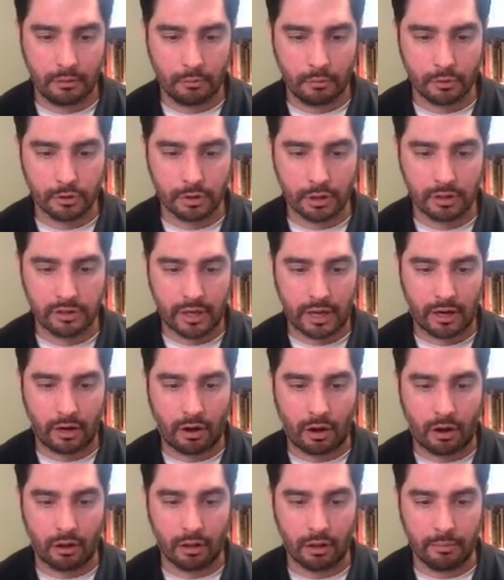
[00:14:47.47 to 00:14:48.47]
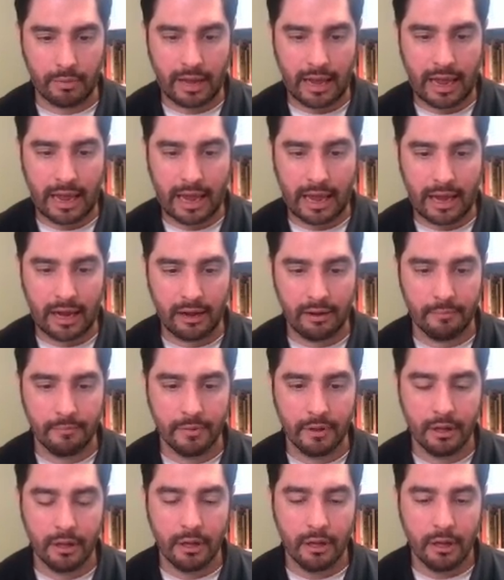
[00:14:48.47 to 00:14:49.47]
let's say column A
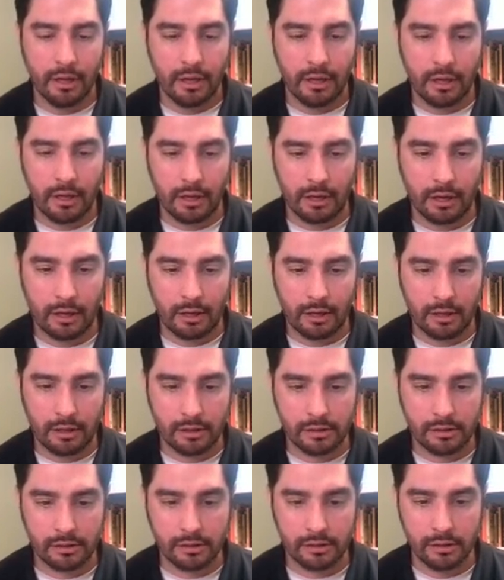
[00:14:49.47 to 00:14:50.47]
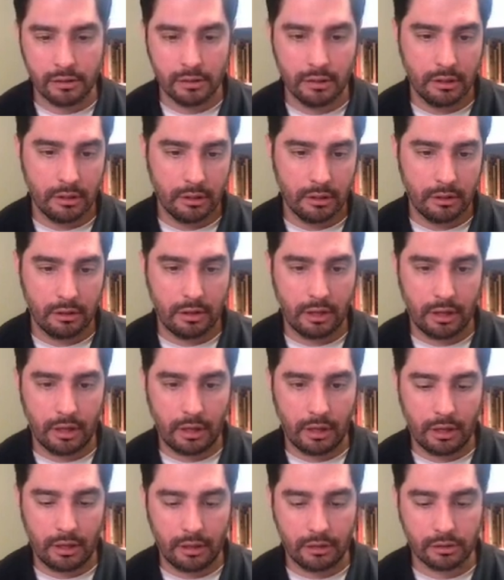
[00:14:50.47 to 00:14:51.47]
is
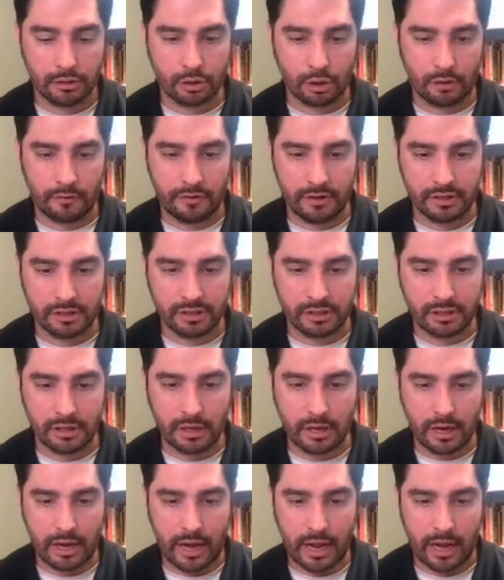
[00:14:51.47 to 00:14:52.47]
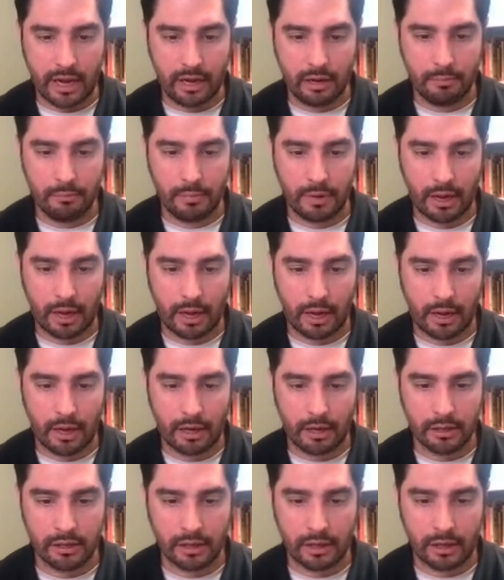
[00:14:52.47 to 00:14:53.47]
the service name,
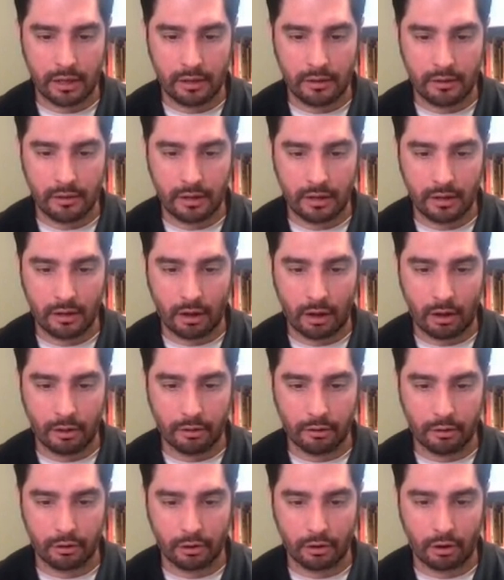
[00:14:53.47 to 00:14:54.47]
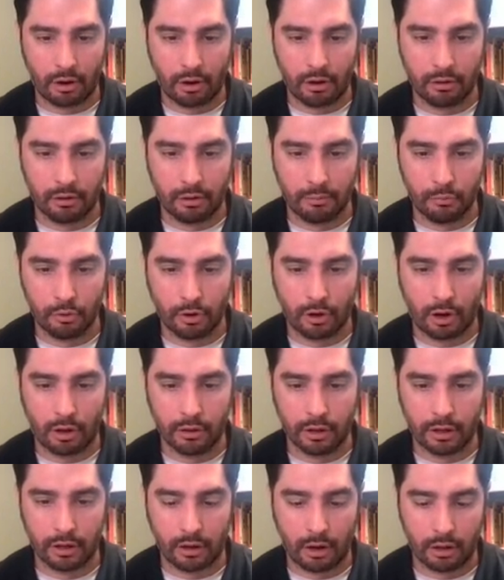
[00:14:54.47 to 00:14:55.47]
and in the other column, we'll call
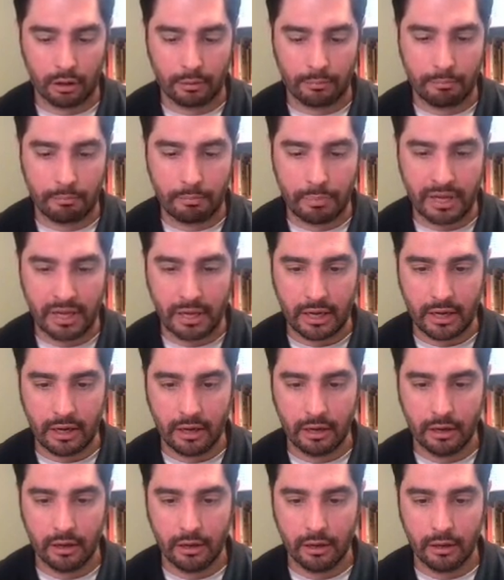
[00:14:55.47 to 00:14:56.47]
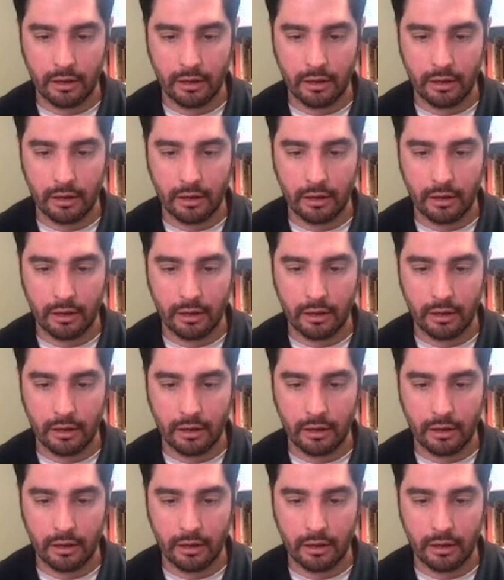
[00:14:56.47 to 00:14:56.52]
it column B,